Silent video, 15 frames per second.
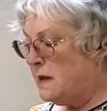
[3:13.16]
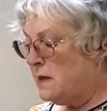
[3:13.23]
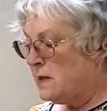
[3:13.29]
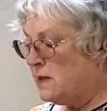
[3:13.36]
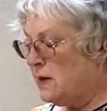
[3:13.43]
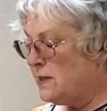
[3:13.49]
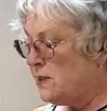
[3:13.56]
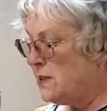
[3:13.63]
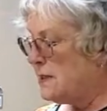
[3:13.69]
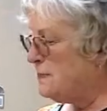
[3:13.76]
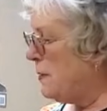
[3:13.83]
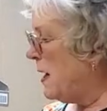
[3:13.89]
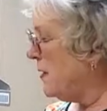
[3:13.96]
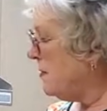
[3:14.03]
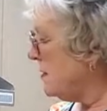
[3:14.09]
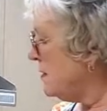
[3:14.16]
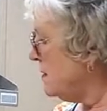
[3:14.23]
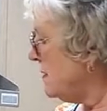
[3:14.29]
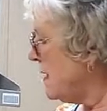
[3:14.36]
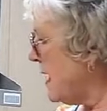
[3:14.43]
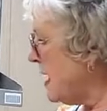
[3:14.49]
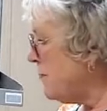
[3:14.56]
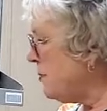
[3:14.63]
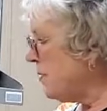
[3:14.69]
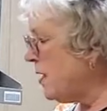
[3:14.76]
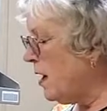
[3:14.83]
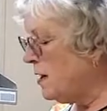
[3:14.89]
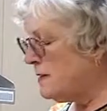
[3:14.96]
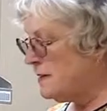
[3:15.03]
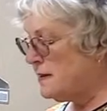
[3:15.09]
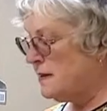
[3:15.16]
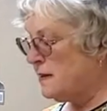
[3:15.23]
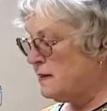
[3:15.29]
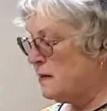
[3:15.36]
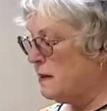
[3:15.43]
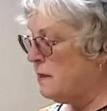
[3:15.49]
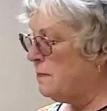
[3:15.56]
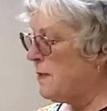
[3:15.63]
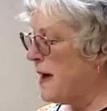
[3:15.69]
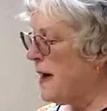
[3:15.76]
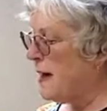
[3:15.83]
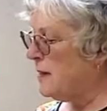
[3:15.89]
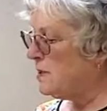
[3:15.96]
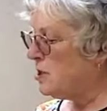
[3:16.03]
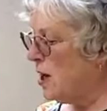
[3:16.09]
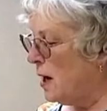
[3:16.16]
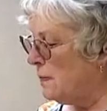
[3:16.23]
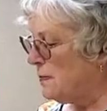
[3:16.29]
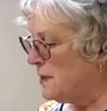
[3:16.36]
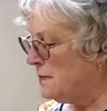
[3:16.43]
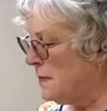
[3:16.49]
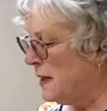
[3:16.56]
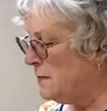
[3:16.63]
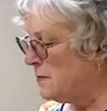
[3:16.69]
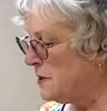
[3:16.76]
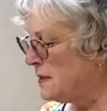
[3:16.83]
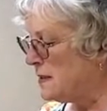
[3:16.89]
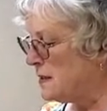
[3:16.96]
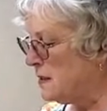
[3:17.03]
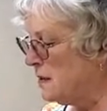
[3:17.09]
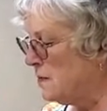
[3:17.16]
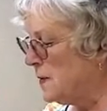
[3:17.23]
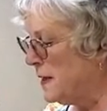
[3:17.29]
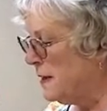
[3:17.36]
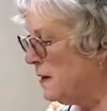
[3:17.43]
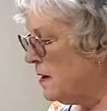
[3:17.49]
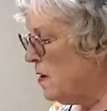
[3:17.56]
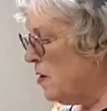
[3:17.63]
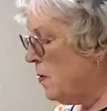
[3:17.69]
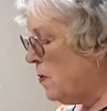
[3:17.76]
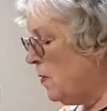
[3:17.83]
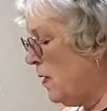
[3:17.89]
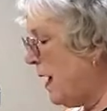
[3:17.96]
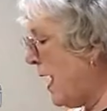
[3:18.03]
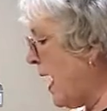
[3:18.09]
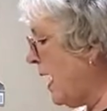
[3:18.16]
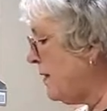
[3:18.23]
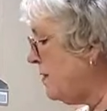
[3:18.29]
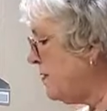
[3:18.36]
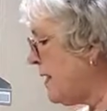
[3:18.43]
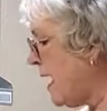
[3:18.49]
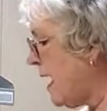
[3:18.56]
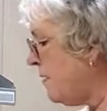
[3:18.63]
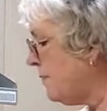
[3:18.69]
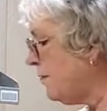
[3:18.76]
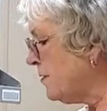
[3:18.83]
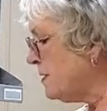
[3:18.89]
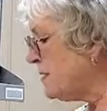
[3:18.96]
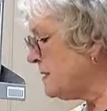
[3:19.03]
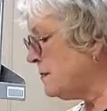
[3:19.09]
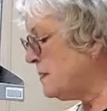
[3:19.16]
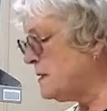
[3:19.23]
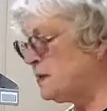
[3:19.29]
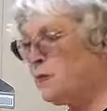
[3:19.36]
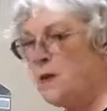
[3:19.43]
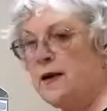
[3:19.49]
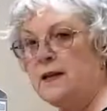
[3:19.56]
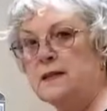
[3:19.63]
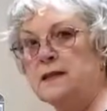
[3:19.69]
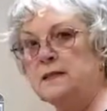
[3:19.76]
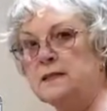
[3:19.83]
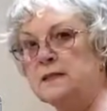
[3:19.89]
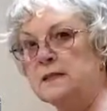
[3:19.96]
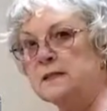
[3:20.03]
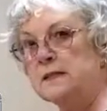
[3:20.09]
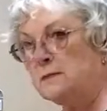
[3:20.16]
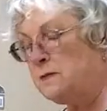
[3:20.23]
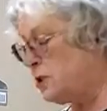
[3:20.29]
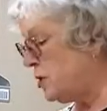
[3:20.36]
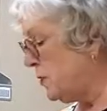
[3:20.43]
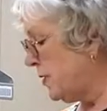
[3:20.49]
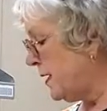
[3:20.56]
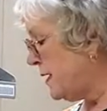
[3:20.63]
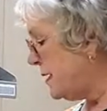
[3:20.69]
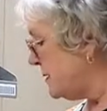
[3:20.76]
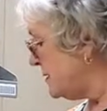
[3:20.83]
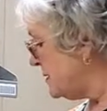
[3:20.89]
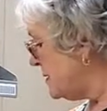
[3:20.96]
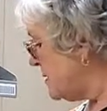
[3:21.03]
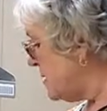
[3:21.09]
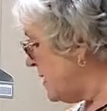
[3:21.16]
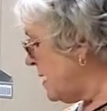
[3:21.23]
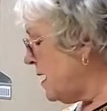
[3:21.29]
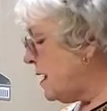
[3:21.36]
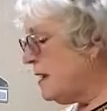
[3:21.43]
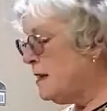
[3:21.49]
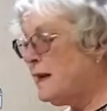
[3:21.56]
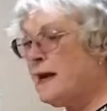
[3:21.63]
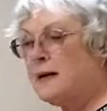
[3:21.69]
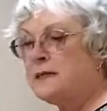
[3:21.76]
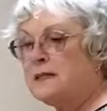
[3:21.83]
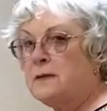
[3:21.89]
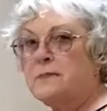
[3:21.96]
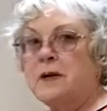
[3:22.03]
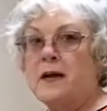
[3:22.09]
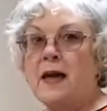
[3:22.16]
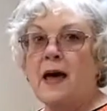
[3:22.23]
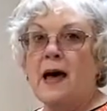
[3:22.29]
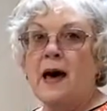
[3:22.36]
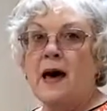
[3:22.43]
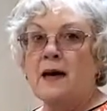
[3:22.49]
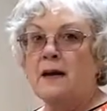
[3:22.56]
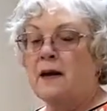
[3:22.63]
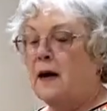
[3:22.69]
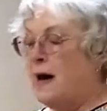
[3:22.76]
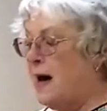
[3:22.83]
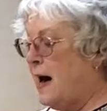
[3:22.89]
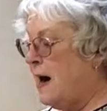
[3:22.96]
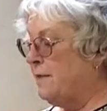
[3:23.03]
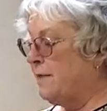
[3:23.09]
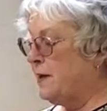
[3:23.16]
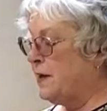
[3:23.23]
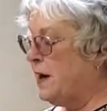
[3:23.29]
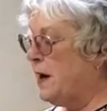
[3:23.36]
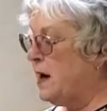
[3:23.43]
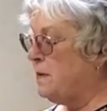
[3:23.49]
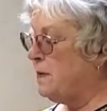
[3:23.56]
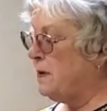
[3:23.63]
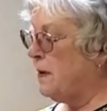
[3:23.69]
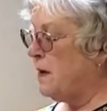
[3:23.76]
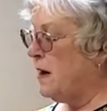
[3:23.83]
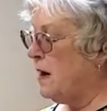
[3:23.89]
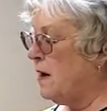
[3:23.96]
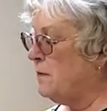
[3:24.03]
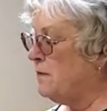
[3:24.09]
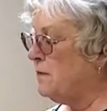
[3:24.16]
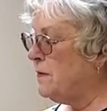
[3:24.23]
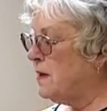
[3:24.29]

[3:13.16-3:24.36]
So I just bought the apricots in a little bag, chopped them up just a little bit. We'll add that for some sweetness and some chewiness. Next, I'm going to add 1/2 cup of